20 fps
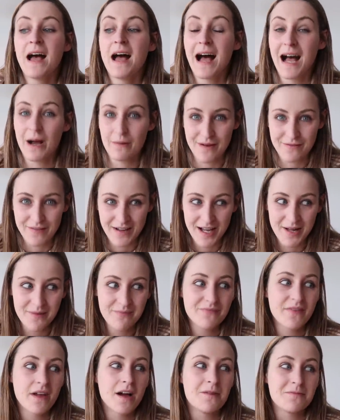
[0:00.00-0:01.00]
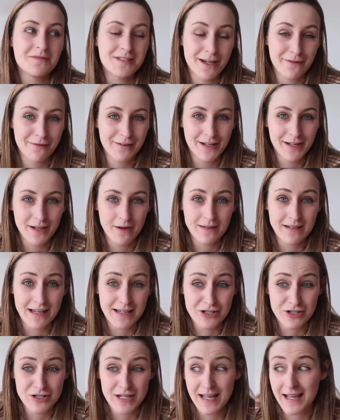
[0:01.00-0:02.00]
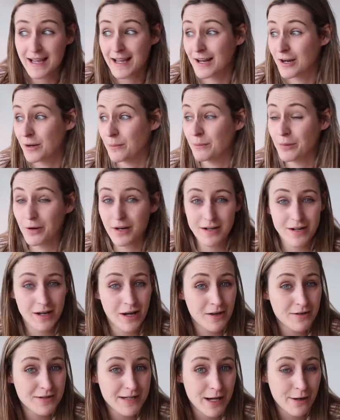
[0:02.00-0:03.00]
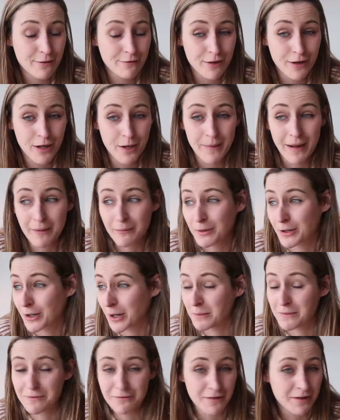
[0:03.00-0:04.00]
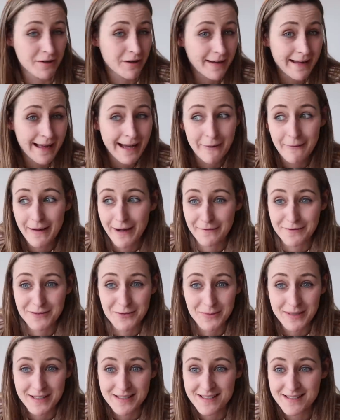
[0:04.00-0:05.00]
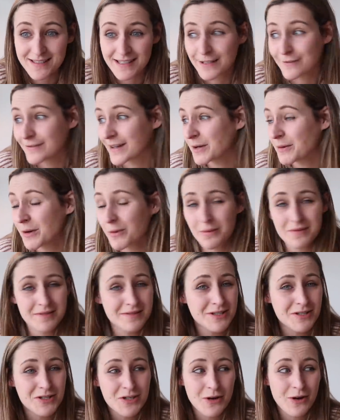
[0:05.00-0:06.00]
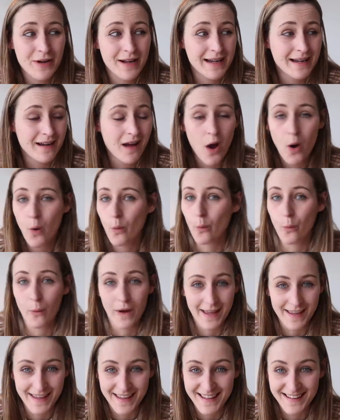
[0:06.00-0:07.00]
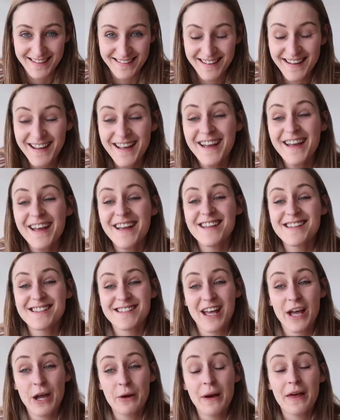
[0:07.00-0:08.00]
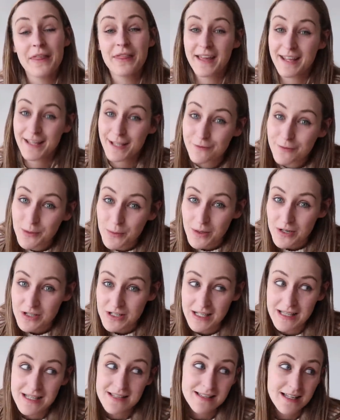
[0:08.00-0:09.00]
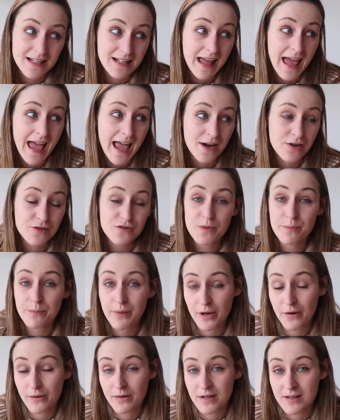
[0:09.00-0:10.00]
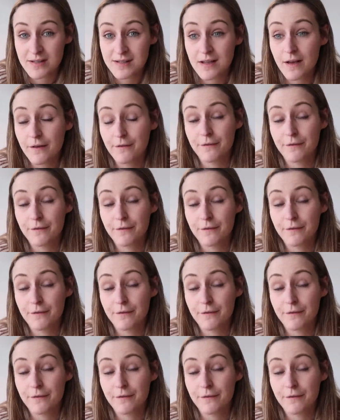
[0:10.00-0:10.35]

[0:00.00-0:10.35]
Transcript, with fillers: However, I'm definitely going next year and I'm booking a hotel room. I'm going for a night out afterwards. And if anyone wants to join, wicked. So thank you for watching this little extra bonus